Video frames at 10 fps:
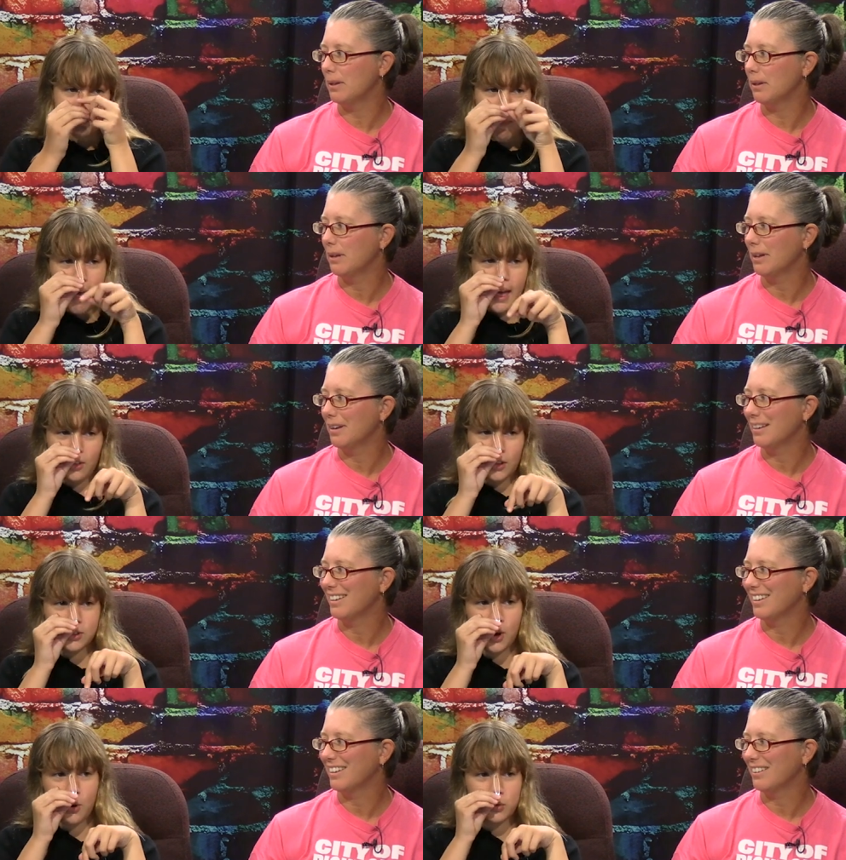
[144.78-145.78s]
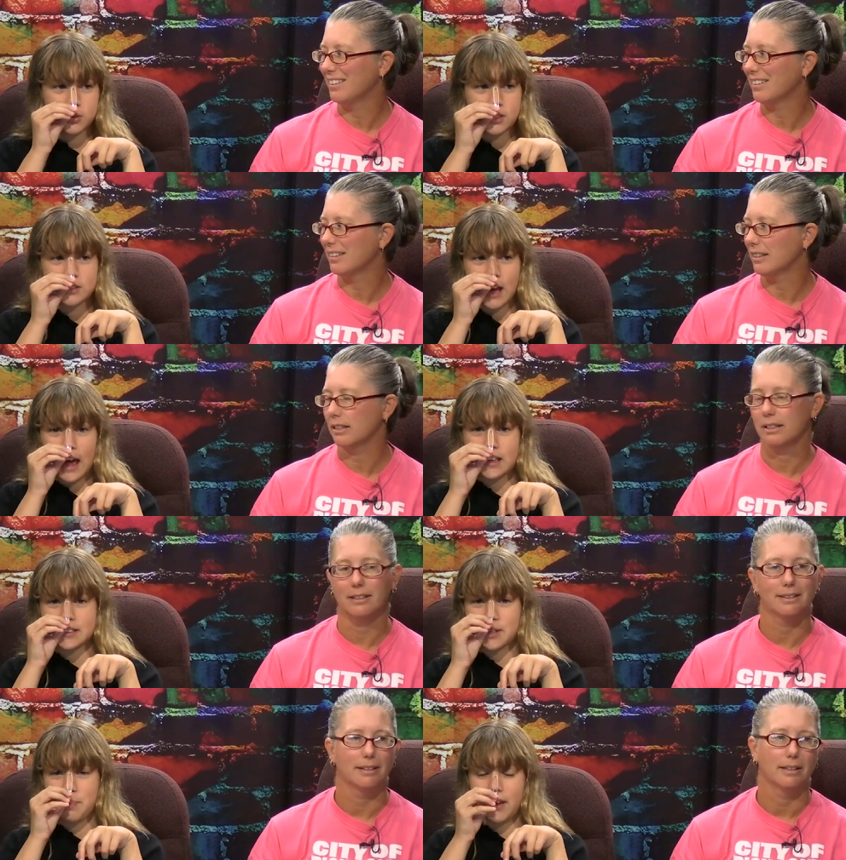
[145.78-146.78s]
Speaker 1: male nose
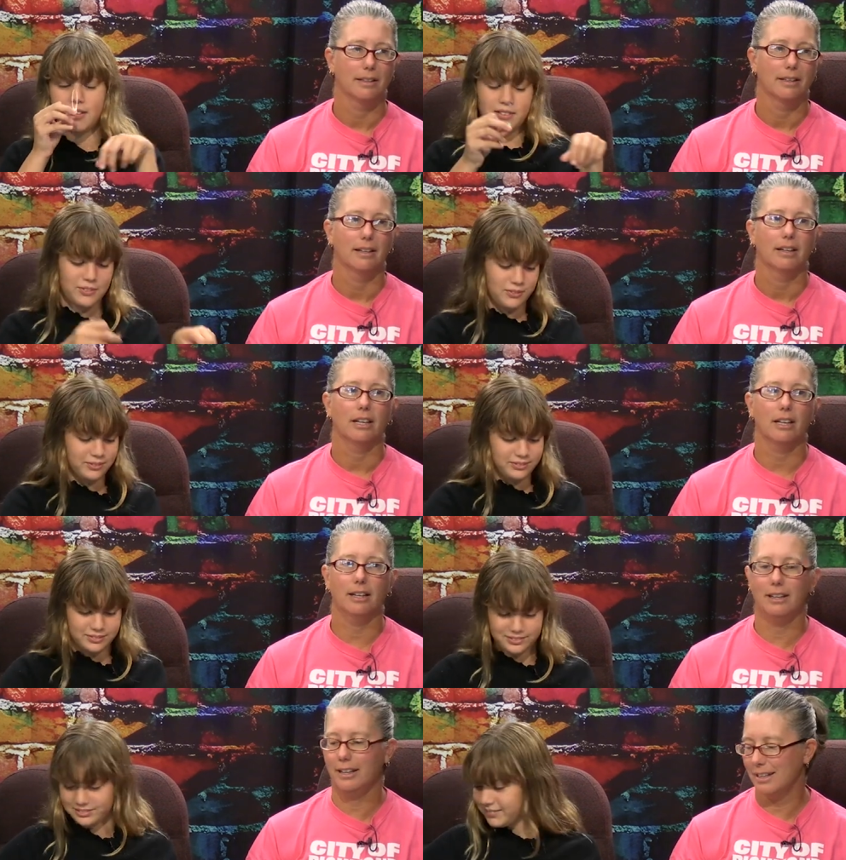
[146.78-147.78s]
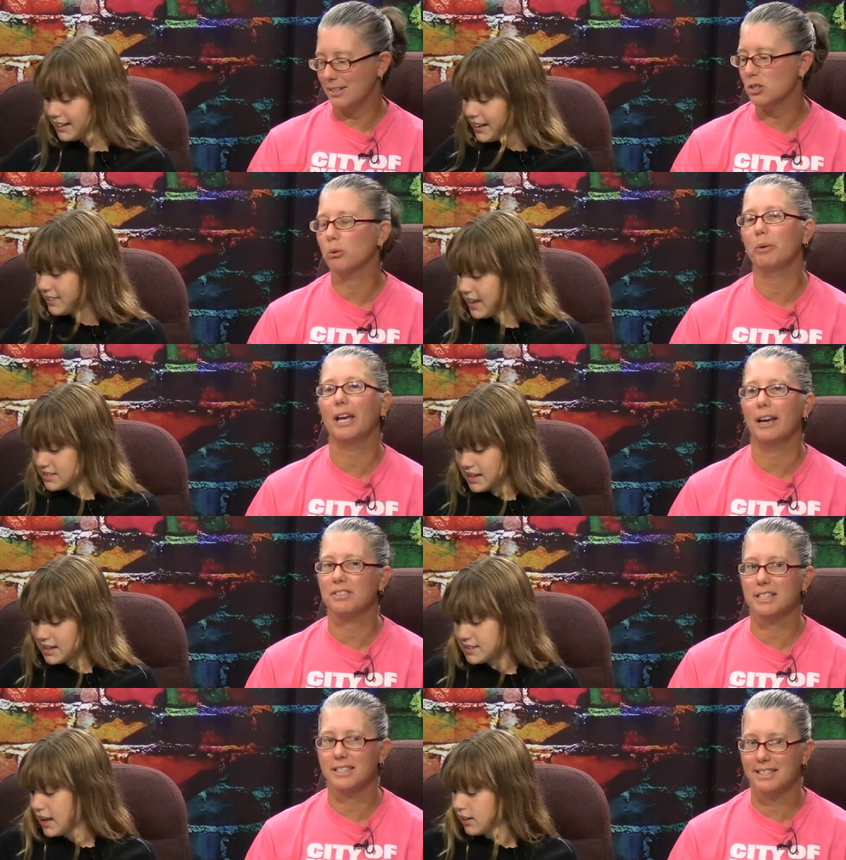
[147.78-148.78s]
sized pin. It is. So we have
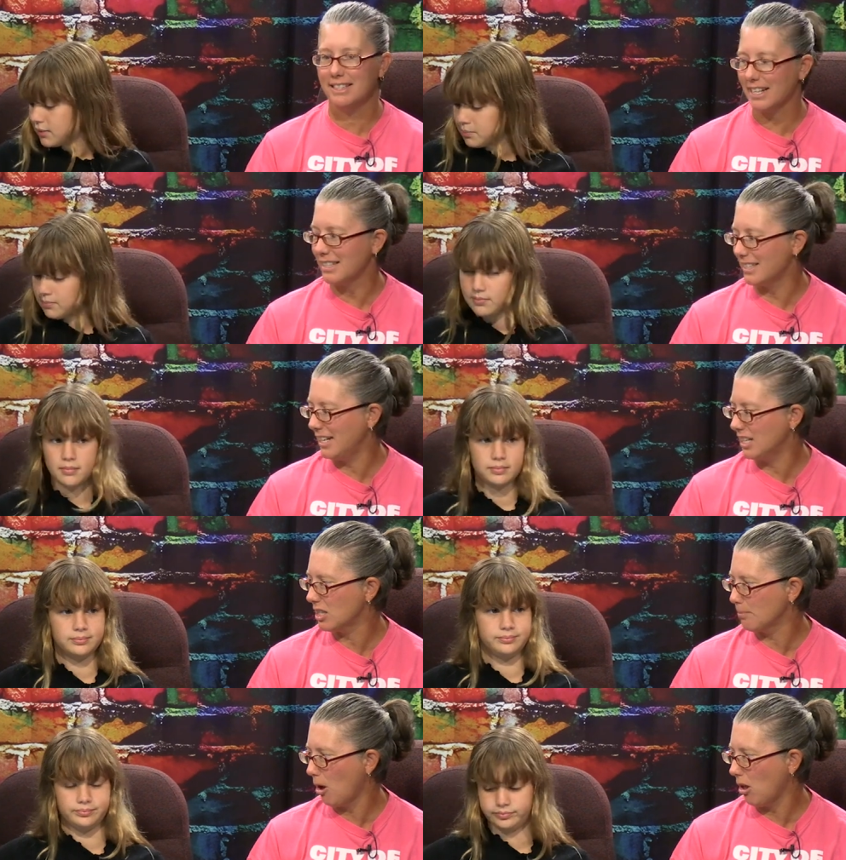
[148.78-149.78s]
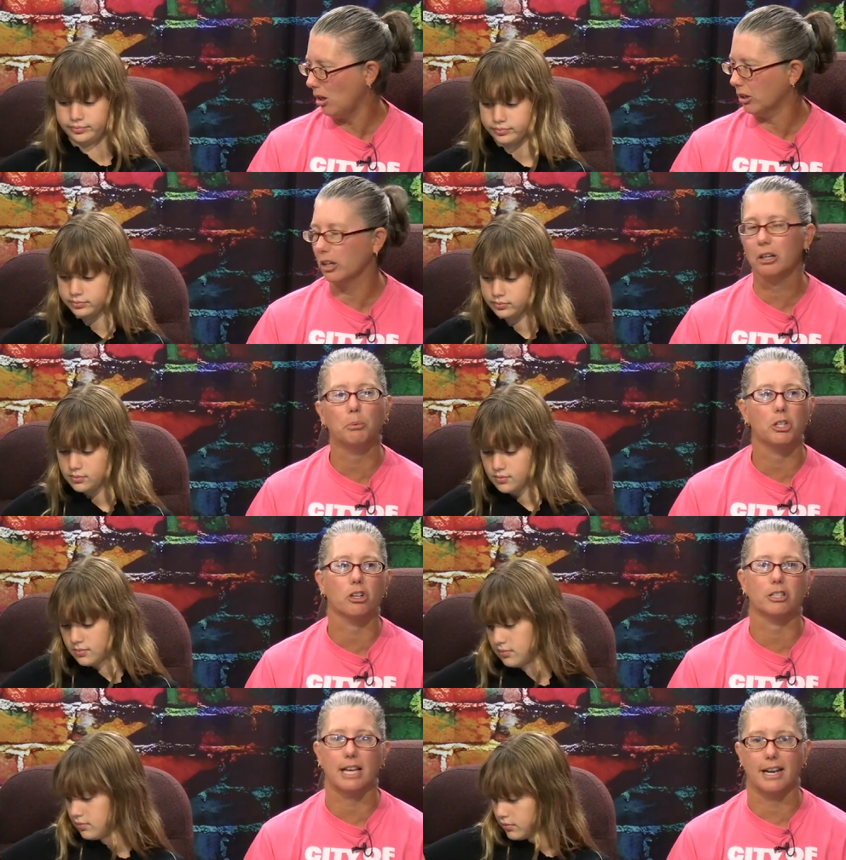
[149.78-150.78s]
exact? 16 smaller, which
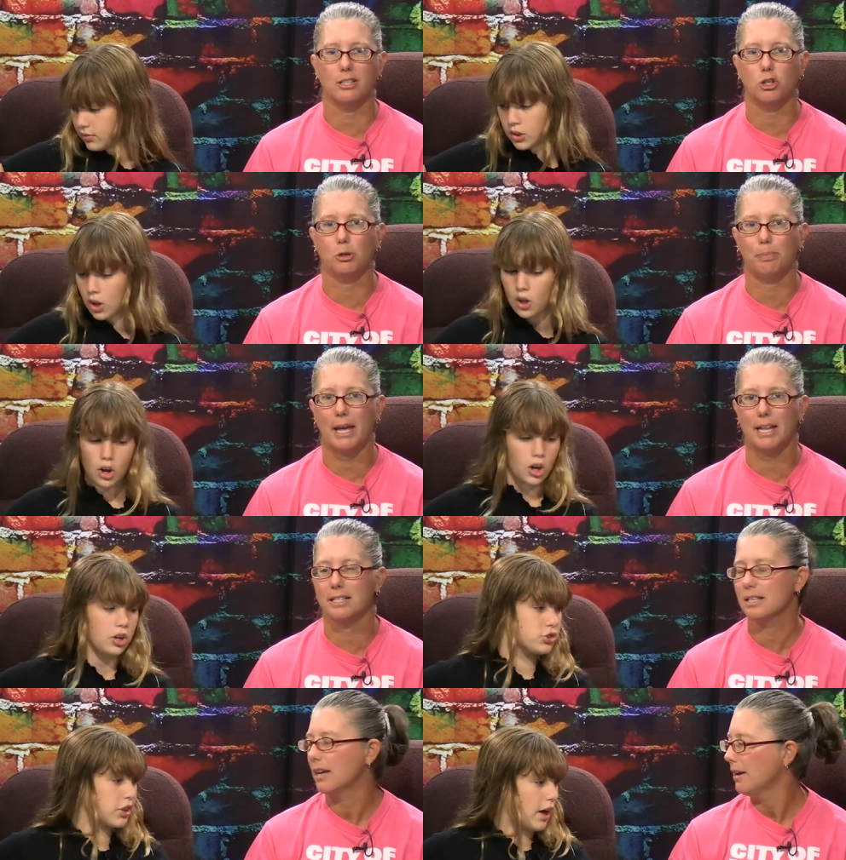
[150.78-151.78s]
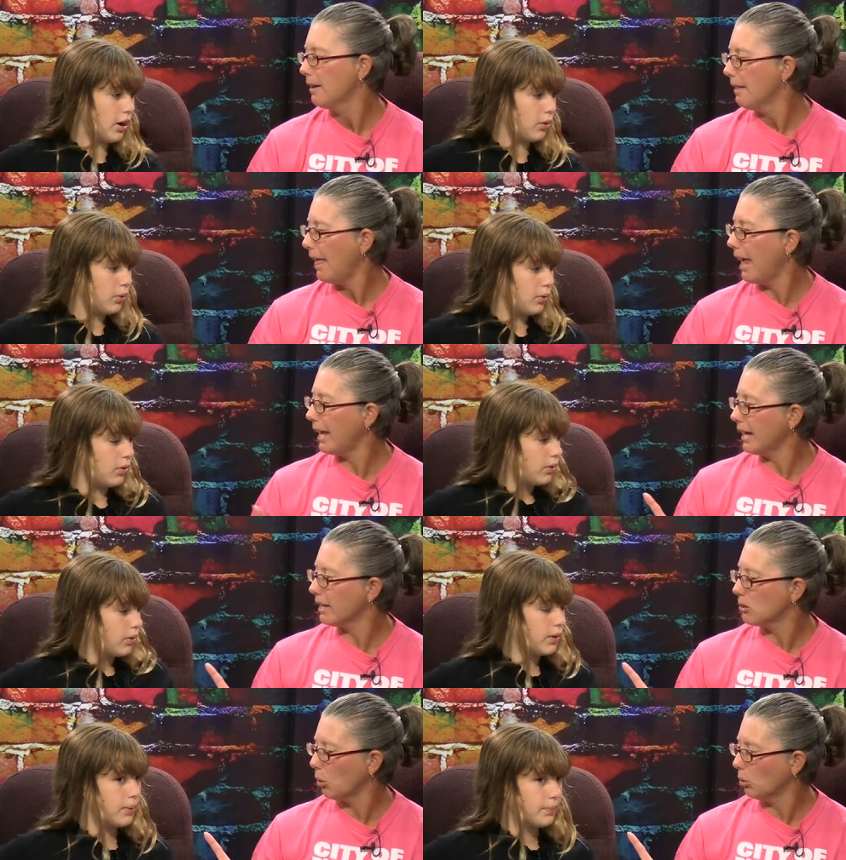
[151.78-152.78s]
are size 2 pins. Also.
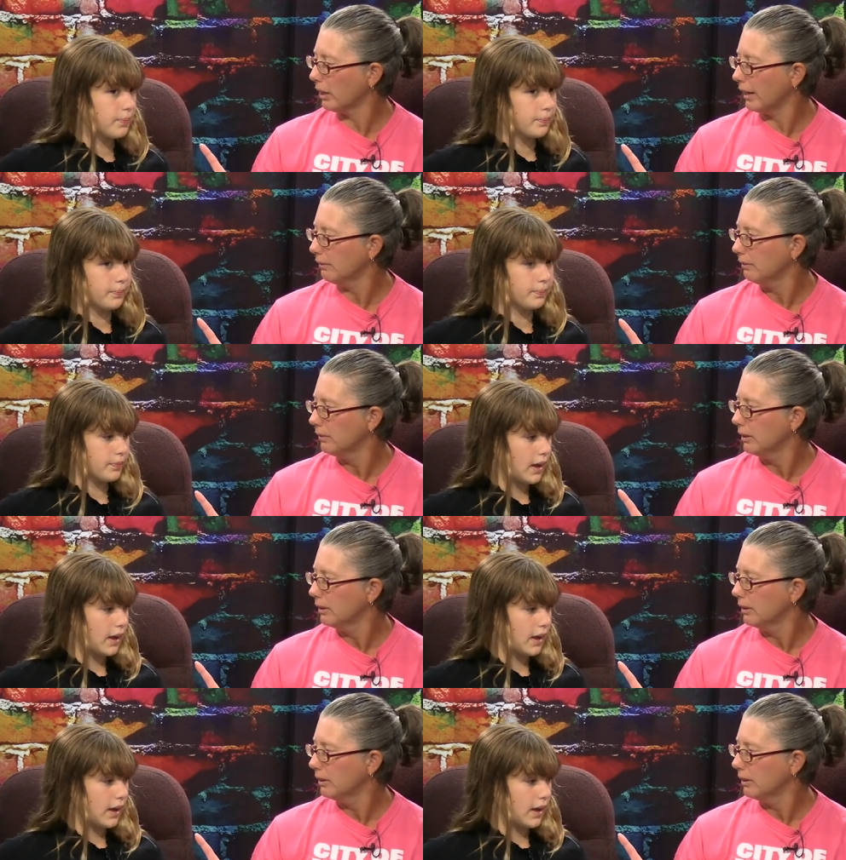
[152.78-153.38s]
And, hold on.